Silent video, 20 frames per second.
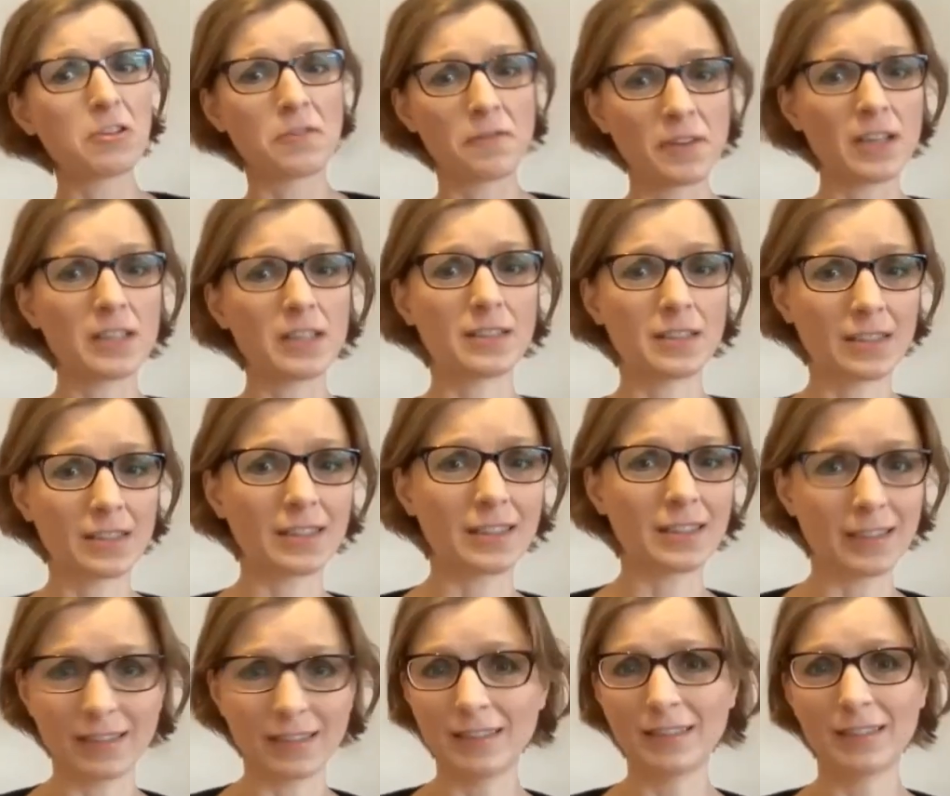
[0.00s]
of
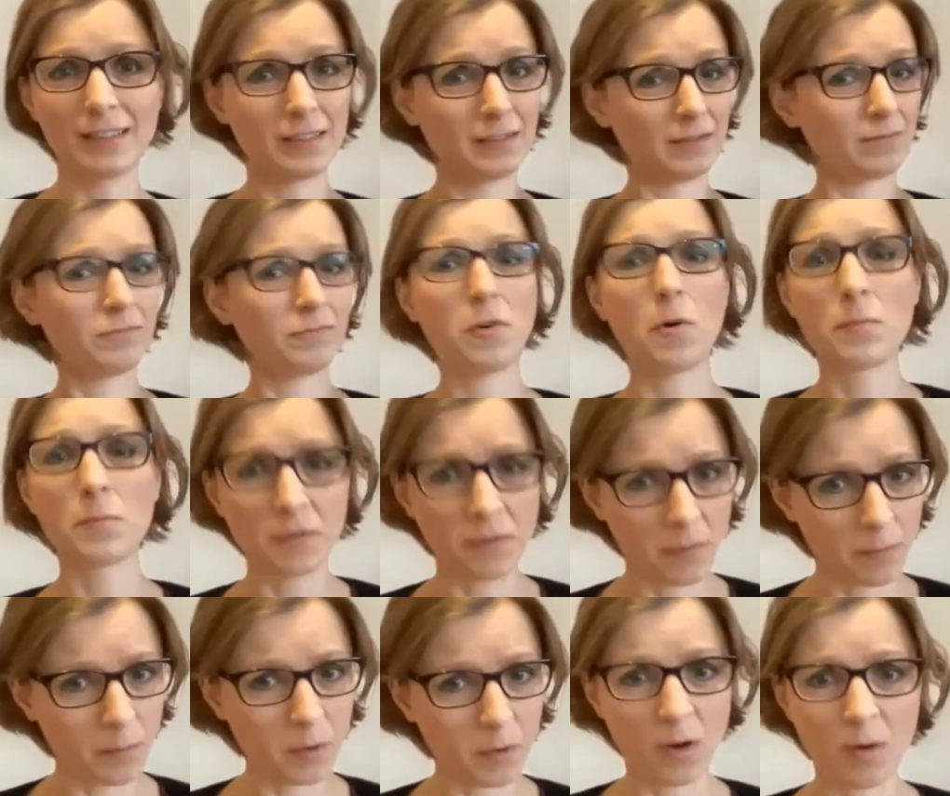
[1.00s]
other forms of
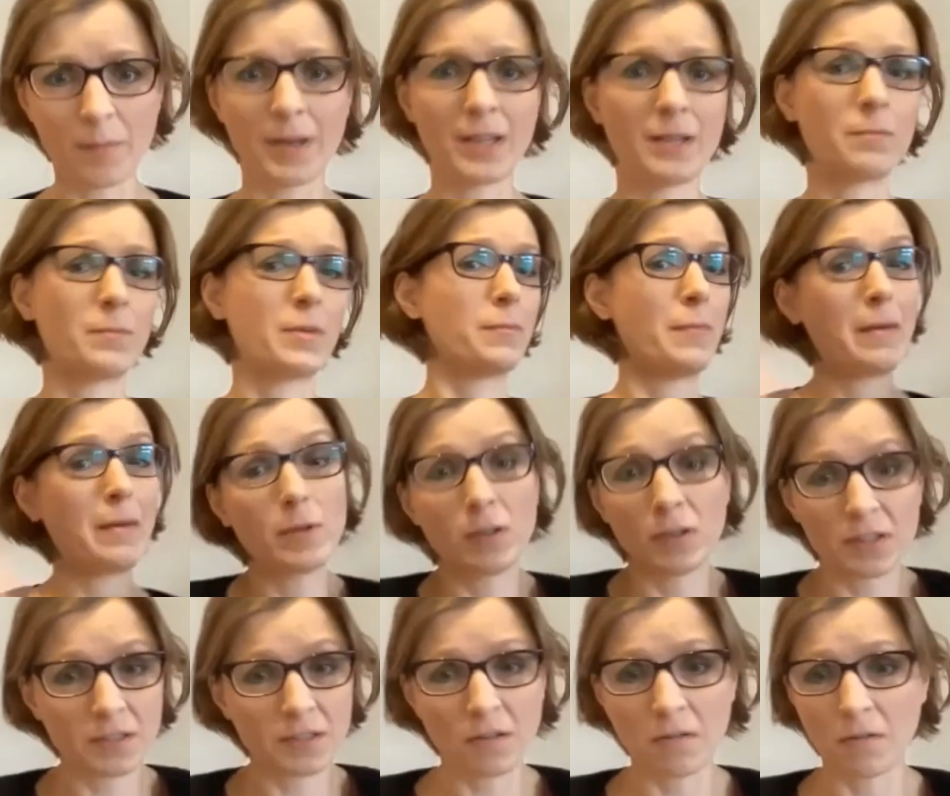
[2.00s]
employment, but maybe
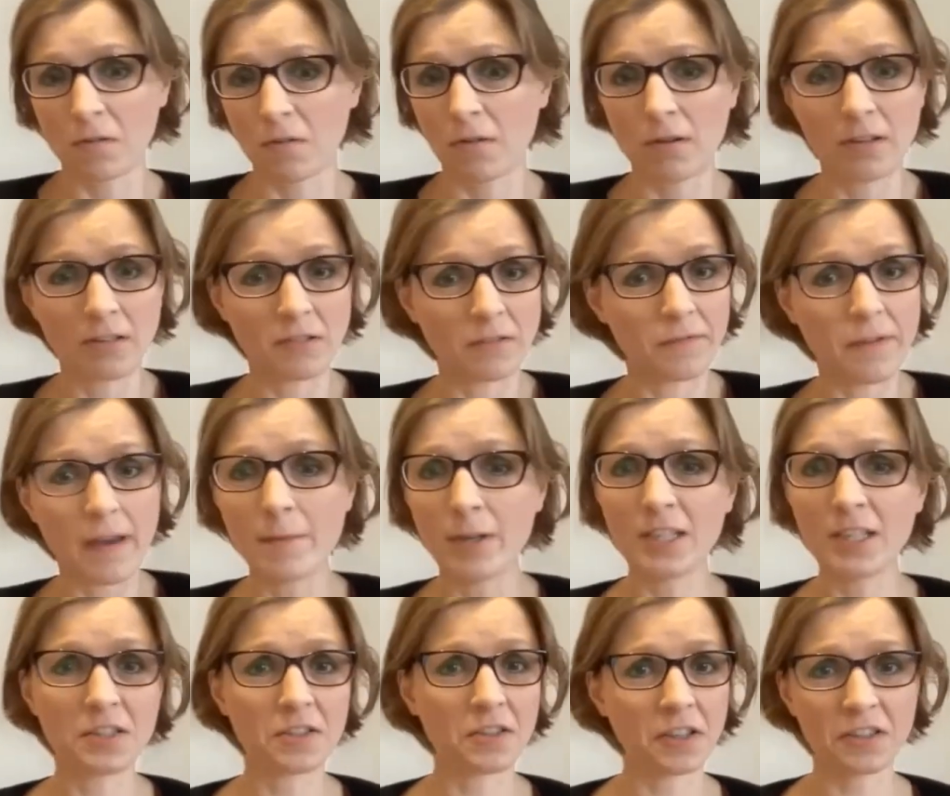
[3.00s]
also out of family
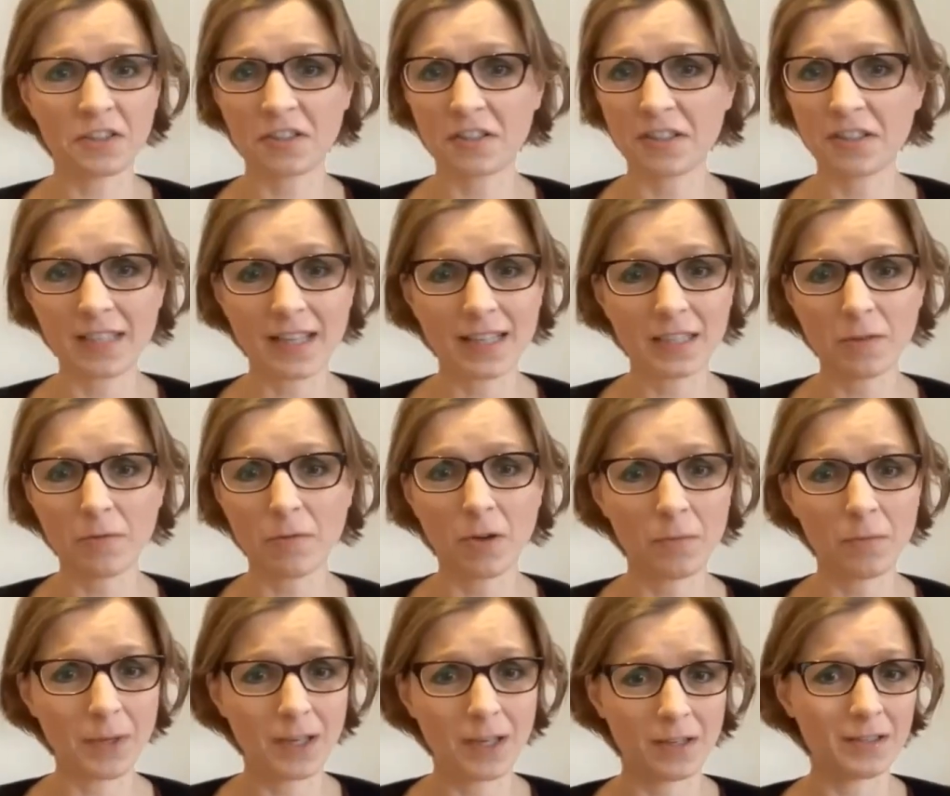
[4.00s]
structures and so
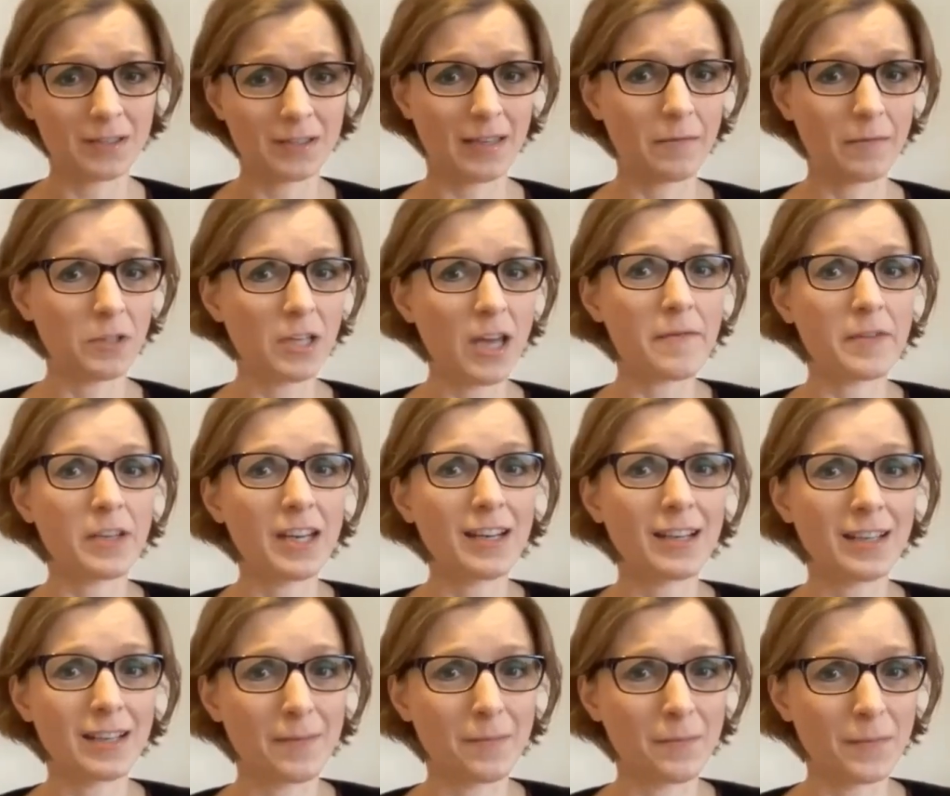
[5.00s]
on, because they would have an
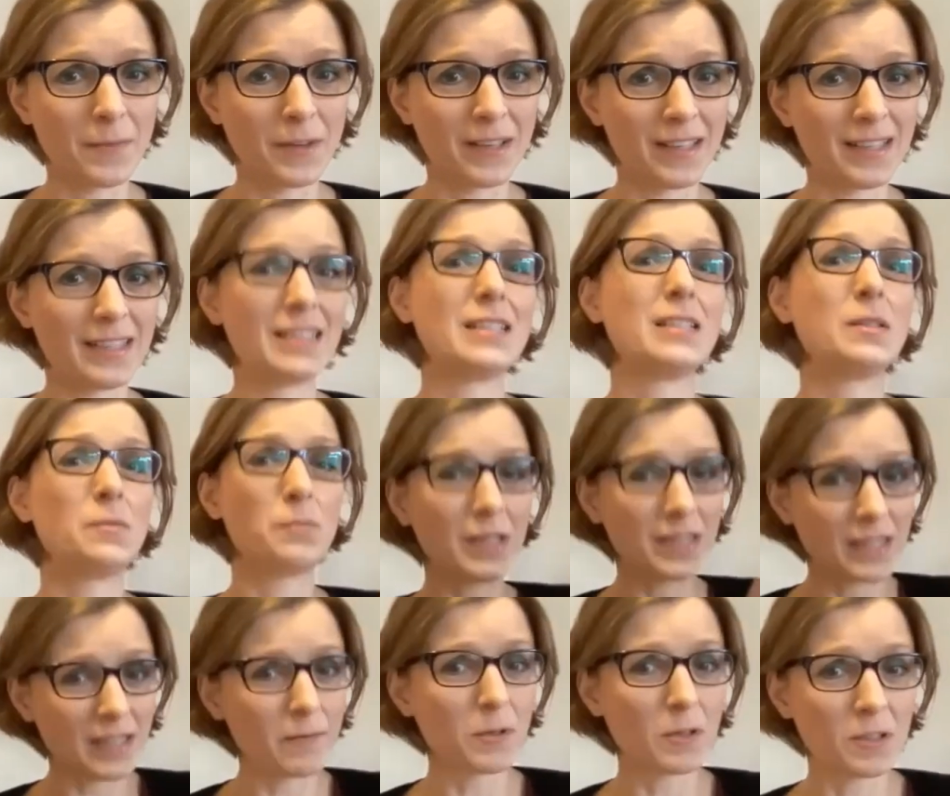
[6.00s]
income, but
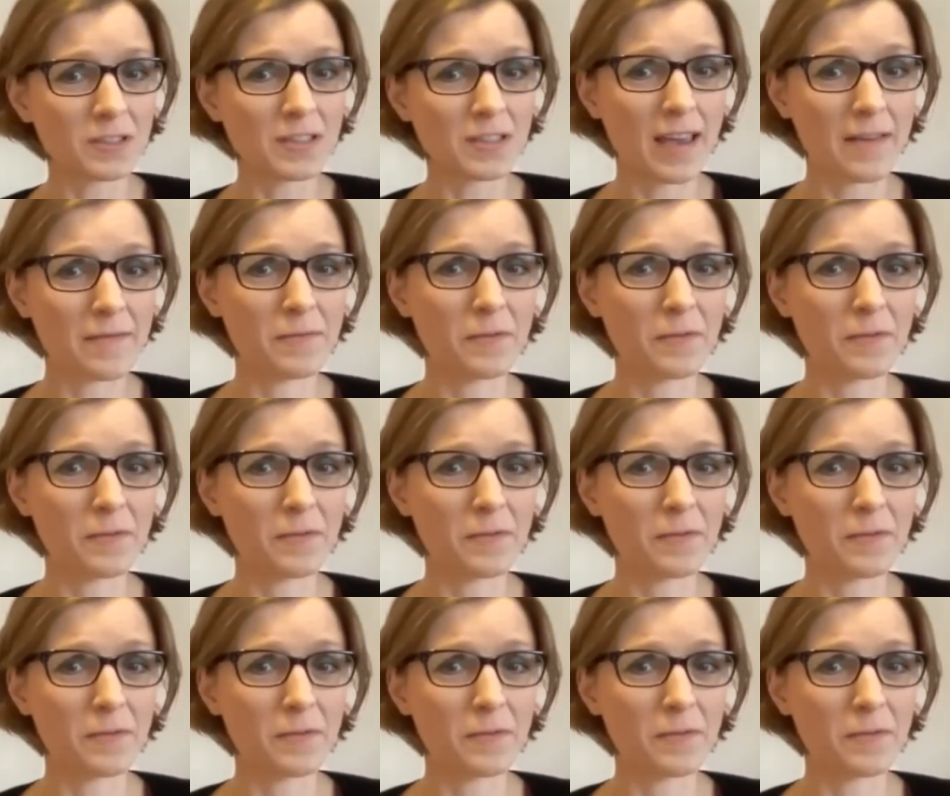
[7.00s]
they would also have